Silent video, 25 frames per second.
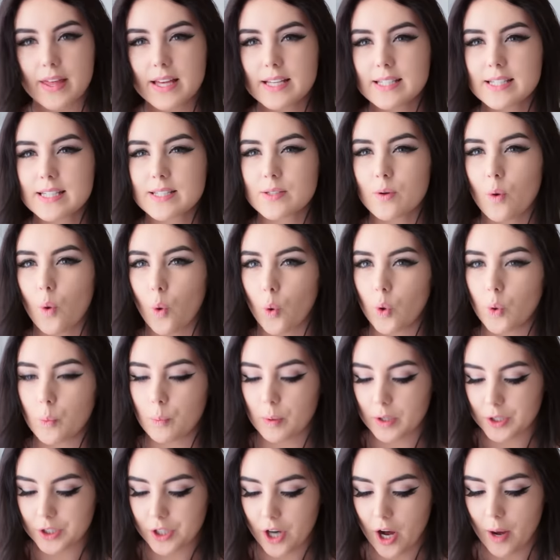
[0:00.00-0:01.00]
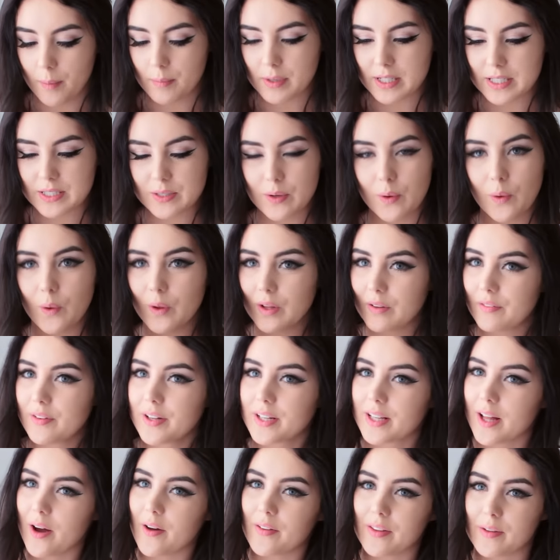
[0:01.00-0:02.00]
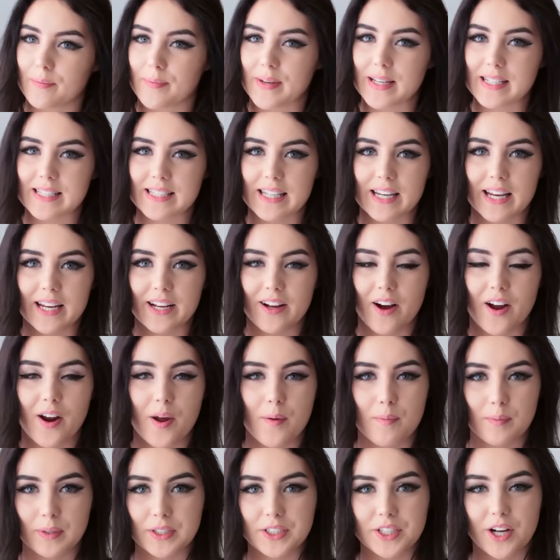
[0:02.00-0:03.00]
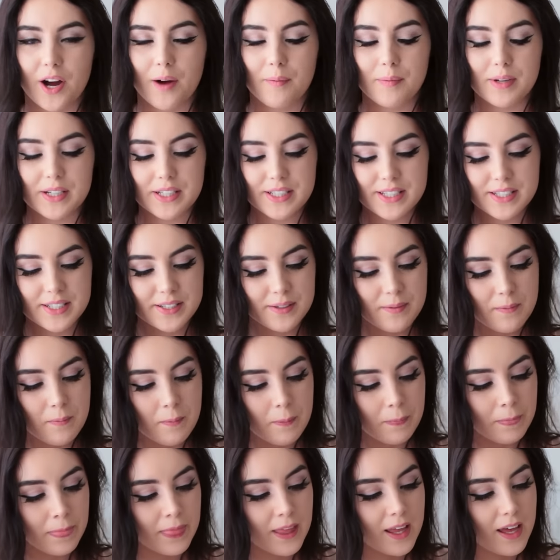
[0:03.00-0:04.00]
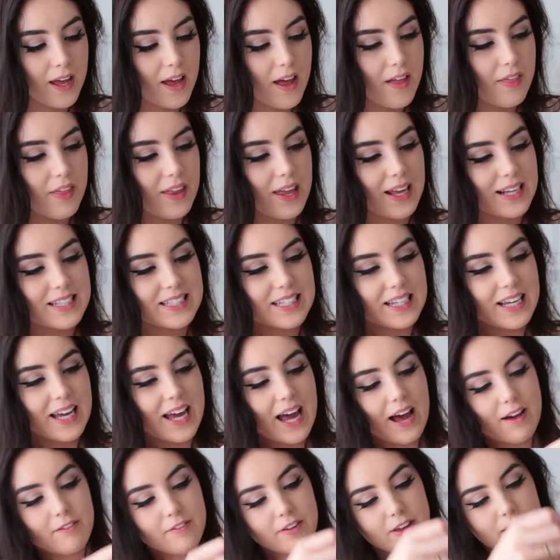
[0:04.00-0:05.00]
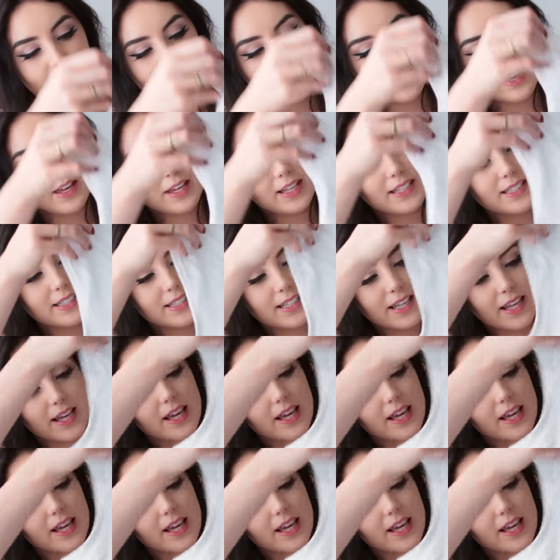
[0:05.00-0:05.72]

This is all pajamas all of the clothing piece that I got are pajamas. The next thing I have here is